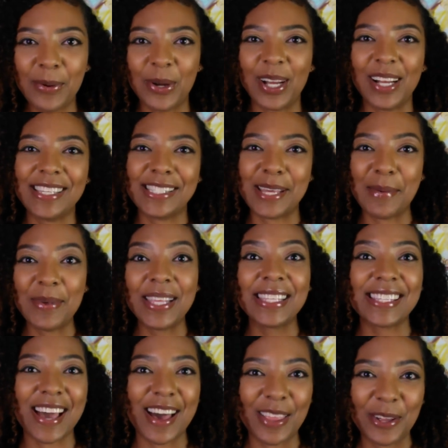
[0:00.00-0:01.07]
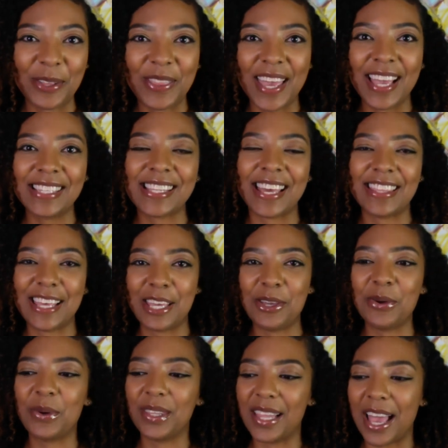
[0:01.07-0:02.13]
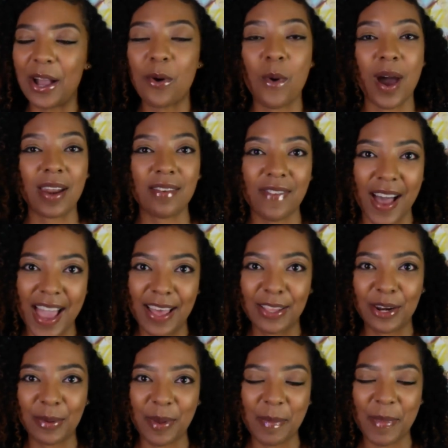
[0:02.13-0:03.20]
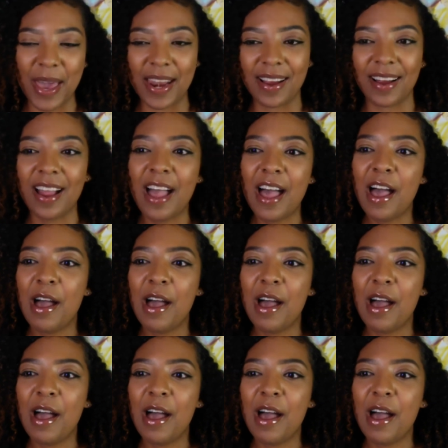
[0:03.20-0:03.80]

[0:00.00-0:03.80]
whereas some of these other things I think you could quantify a little bit better.